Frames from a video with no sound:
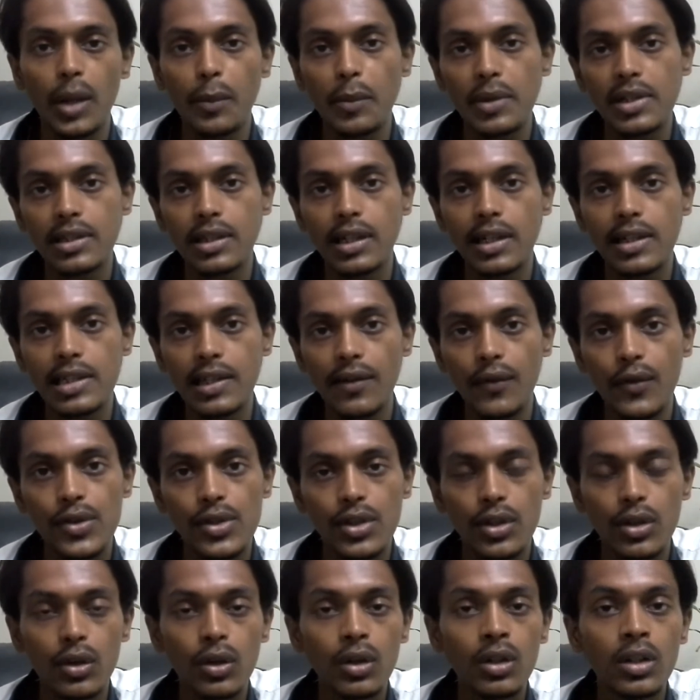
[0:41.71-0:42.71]

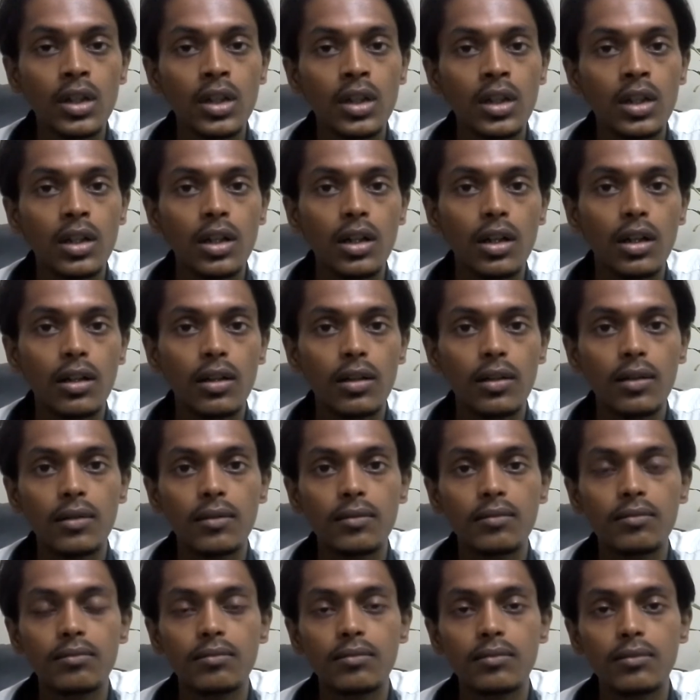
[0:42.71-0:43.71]
MH370
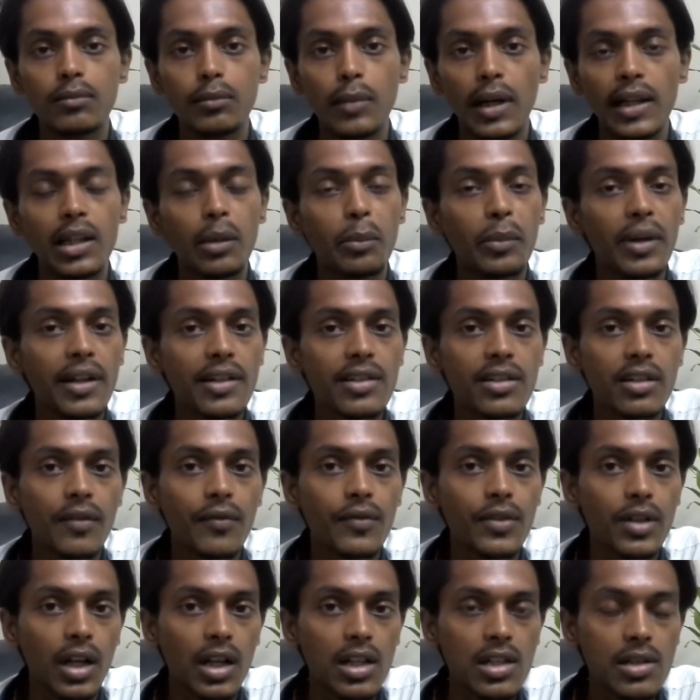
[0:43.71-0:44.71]
by the
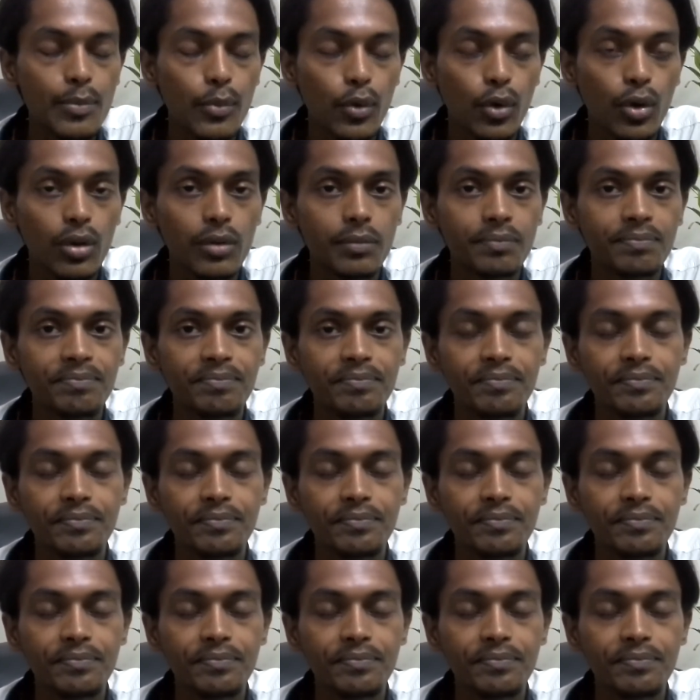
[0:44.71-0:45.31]
Ministry of Transport.